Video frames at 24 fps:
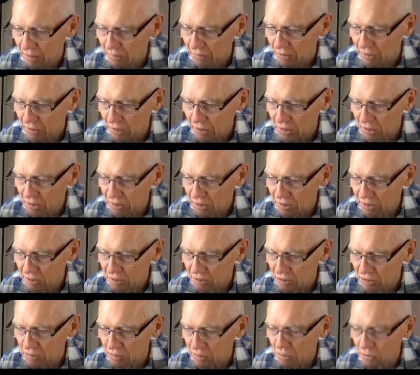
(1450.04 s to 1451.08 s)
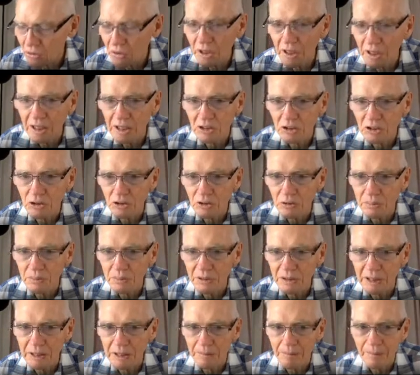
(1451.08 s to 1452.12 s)
a next lesson tomorrow at 2
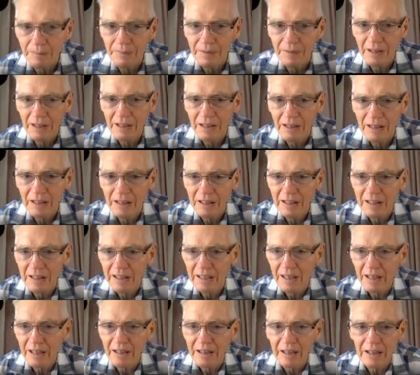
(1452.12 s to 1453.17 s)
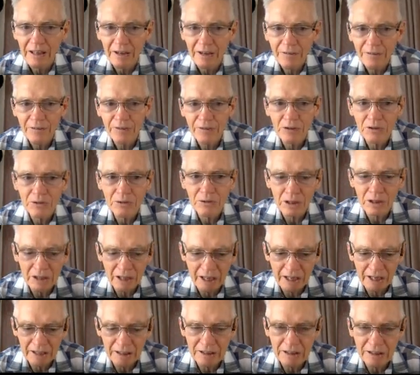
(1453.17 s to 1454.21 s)
p.m. Now, if you
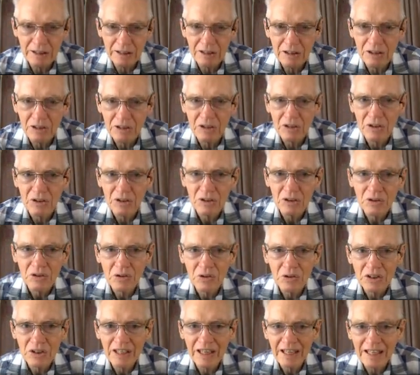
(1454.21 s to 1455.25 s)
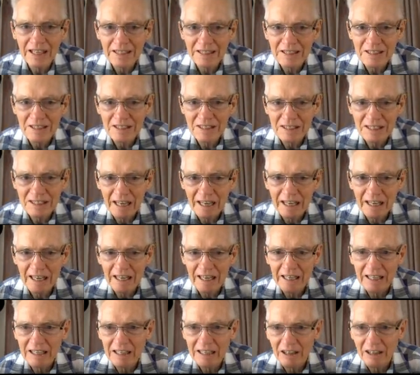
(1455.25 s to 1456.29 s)
like, you can
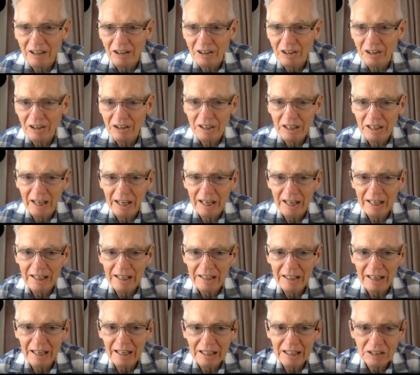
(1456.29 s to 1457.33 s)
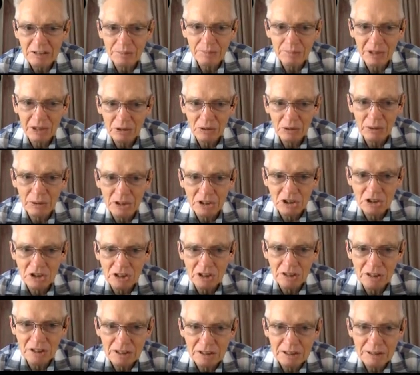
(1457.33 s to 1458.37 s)
stay on and ask me
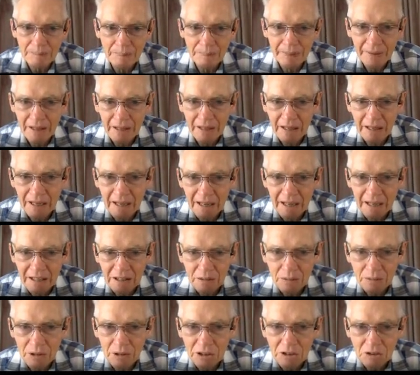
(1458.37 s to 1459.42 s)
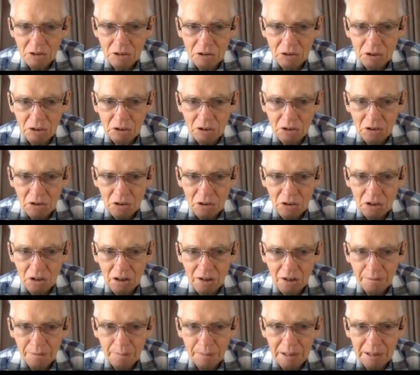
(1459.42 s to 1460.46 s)
questions. Otherwise, you can log
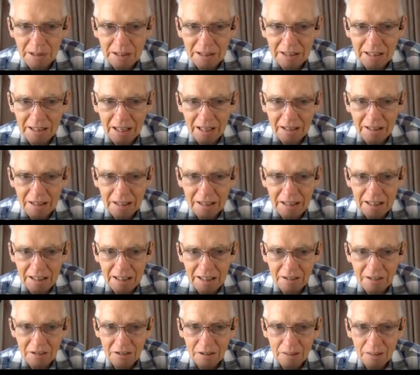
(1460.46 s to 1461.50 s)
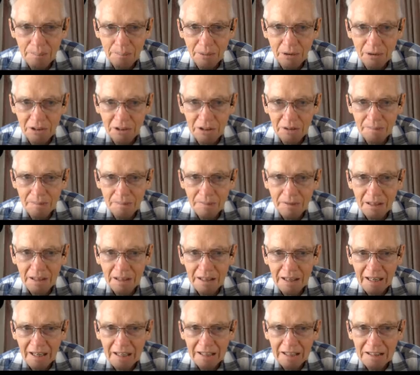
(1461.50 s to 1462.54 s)
off. But down here at the bottom,
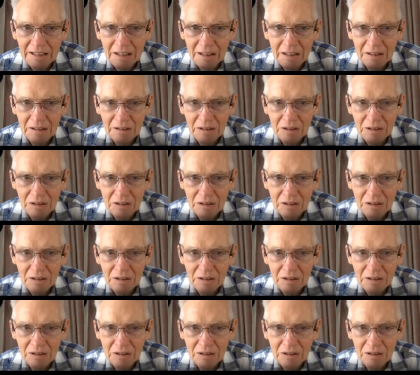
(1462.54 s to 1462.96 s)
under